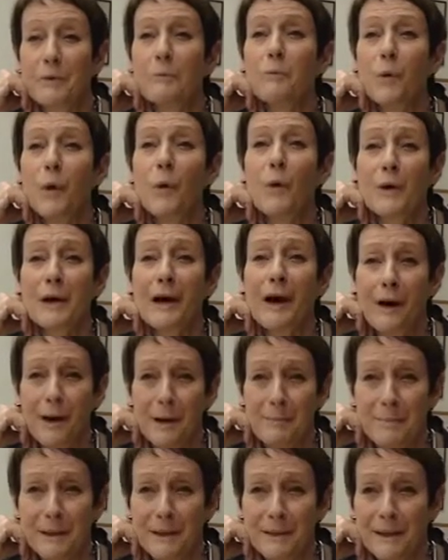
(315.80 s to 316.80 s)
walk
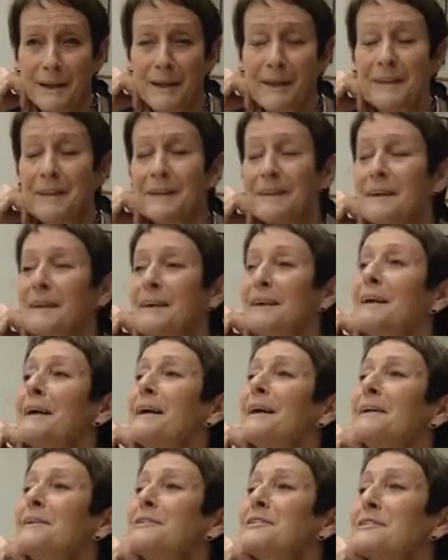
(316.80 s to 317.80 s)
up.
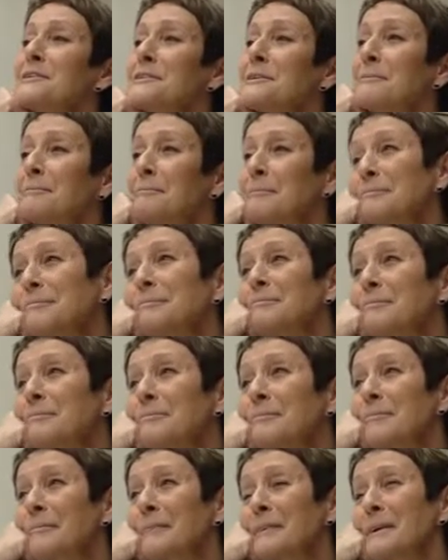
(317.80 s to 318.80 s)
And
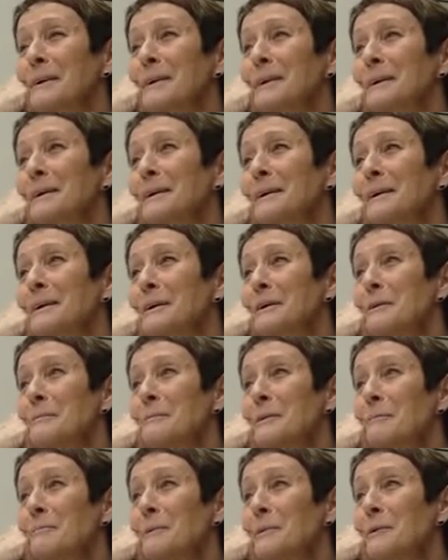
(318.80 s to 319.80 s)
I
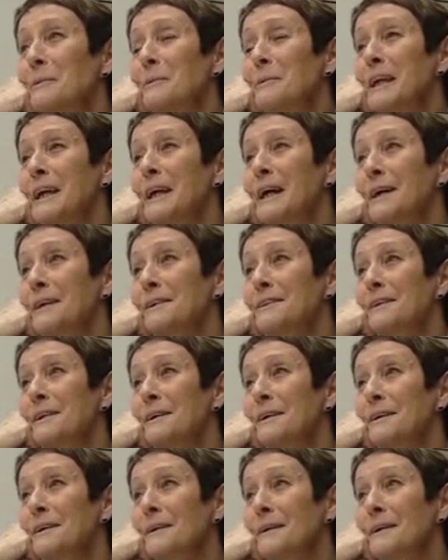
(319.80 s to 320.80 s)
remember that we had
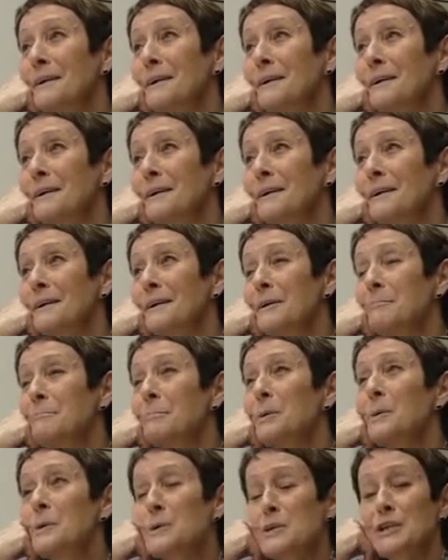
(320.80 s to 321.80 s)
a
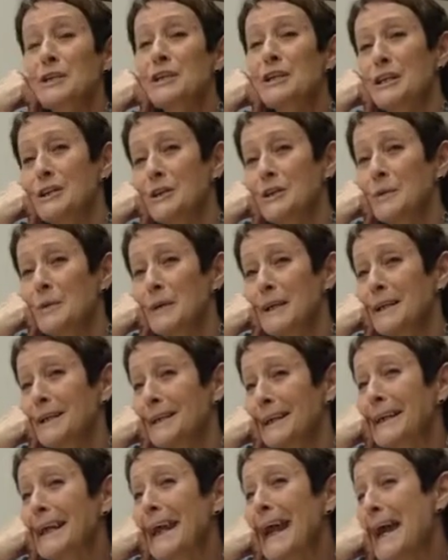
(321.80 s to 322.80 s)
portaloo
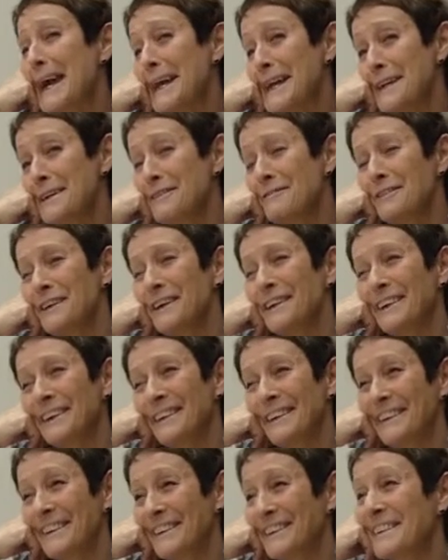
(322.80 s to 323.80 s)
in a cave
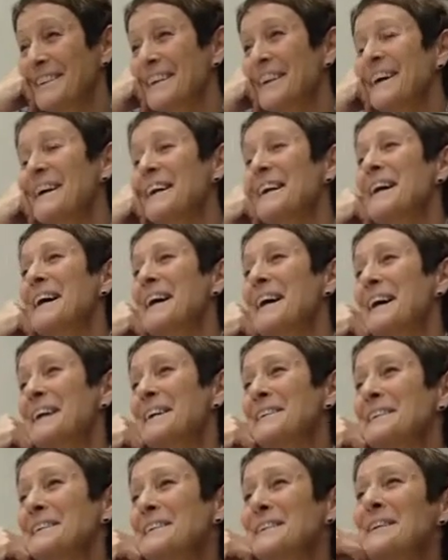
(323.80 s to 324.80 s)

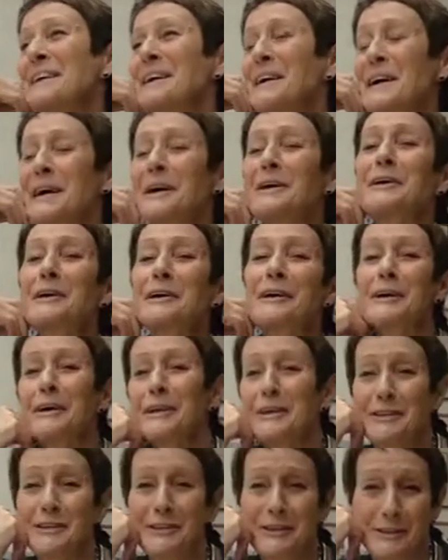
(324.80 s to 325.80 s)
and a
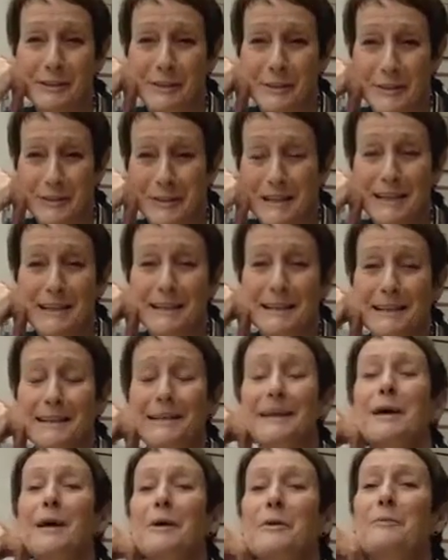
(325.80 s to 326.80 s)
curtain across it,
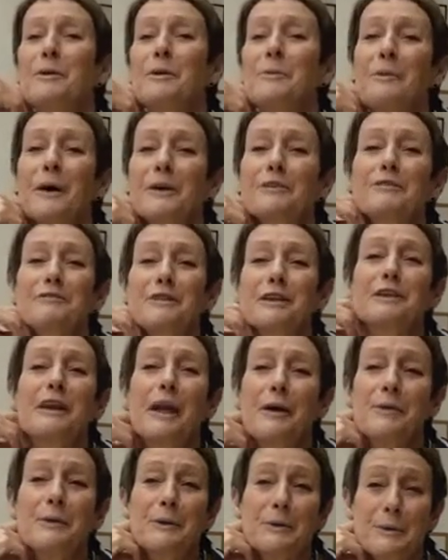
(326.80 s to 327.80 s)
with one of the
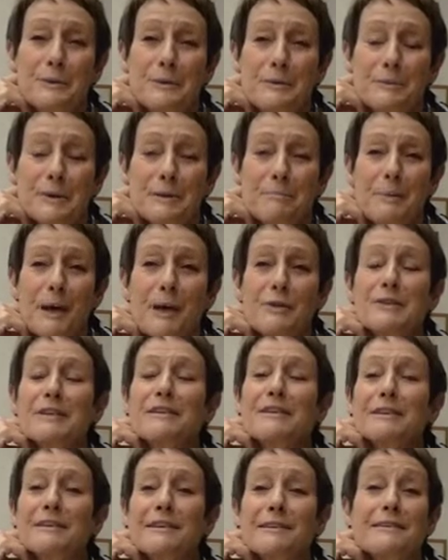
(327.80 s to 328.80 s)
locals was
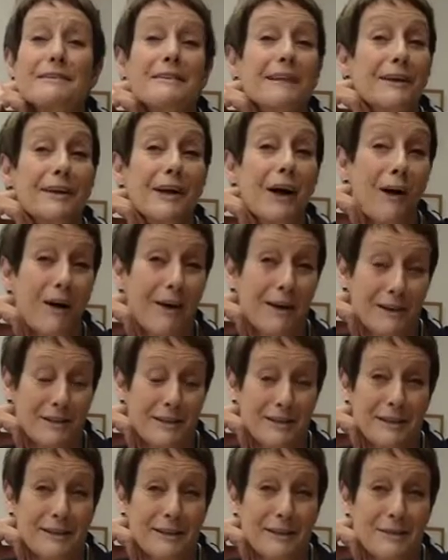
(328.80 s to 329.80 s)
posted as the
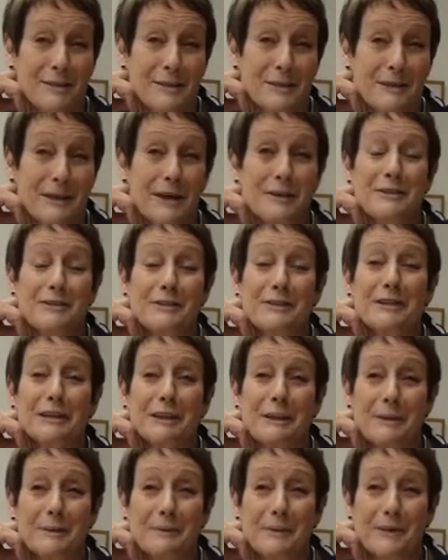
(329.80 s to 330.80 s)
guard, so you could go to the
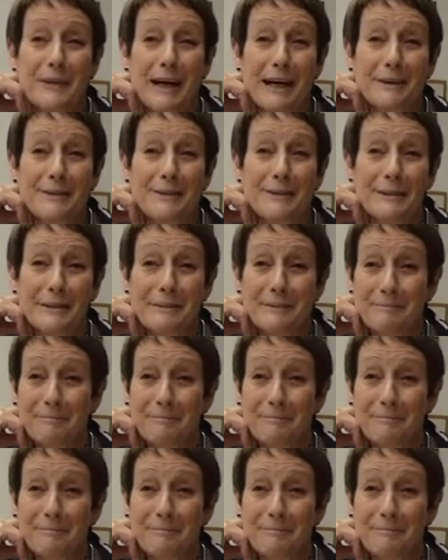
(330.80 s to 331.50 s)
loo without,